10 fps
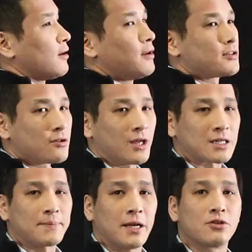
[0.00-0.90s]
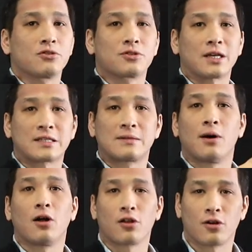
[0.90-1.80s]
So the exponentials get
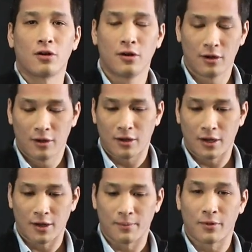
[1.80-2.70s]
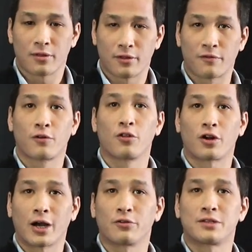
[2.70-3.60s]
smaller the further
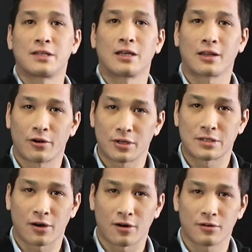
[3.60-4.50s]
out the singularities are.